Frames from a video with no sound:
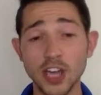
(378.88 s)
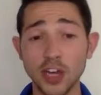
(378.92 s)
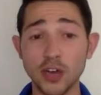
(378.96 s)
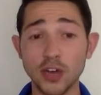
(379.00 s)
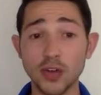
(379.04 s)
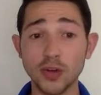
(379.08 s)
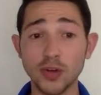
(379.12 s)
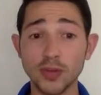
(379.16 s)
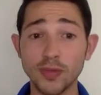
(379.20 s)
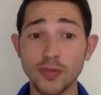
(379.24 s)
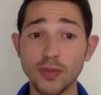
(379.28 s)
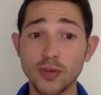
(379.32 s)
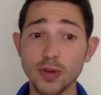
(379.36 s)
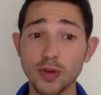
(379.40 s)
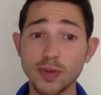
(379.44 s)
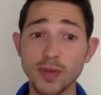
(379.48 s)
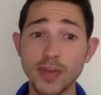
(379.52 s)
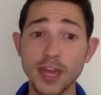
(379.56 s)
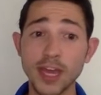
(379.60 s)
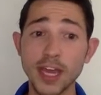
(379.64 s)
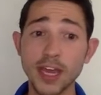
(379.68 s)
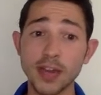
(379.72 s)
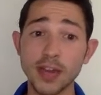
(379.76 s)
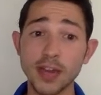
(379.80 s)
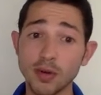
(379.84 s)
group
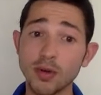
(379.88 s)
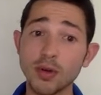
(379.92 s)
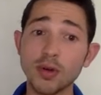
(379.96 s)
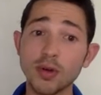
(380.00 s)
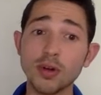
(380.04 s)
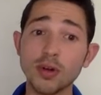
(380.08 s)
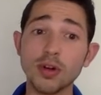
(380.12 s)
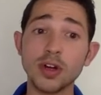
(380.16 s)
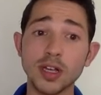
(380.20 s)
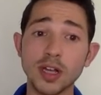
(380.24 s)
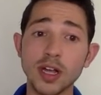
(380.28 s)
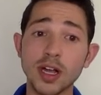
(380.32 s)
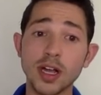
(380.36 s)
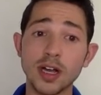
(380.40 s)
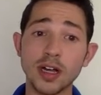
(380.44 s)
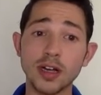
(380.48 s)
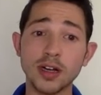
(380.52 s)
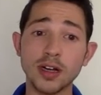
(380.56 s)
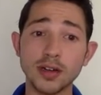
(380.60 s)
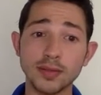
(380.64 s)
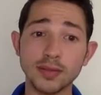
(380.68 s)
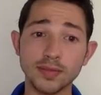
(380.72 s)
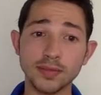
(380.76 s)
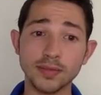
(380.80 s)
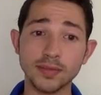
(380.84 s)
format or
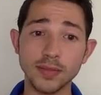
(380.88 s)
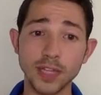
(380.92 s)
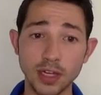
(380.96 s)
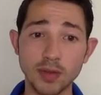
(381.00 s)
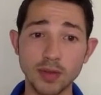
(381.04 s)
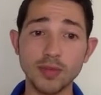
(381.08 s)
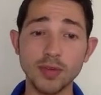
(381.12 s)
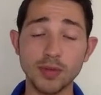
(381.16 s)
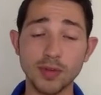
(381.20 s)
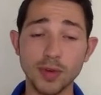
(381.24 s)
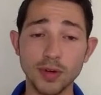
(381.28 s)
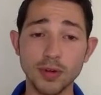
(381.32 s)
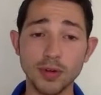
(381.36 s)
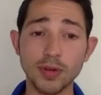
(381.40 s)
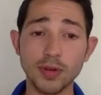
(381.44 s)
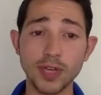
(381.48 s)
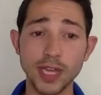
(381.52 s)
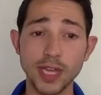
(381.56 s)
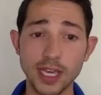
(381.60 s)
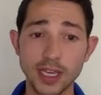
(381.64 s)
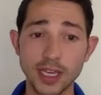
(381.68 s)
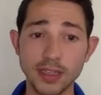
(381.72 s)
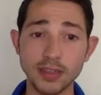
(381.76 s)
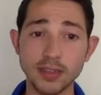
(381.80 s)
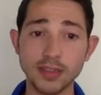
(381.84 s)
like a pro bono
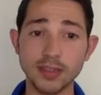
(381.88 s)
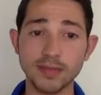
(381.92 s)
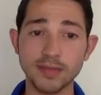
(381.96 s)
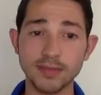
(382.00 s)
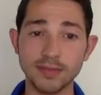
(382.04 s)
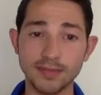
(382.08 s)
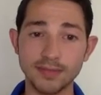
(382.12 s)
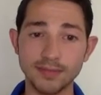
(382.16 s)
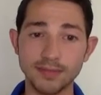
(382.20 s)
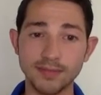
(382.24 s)
case.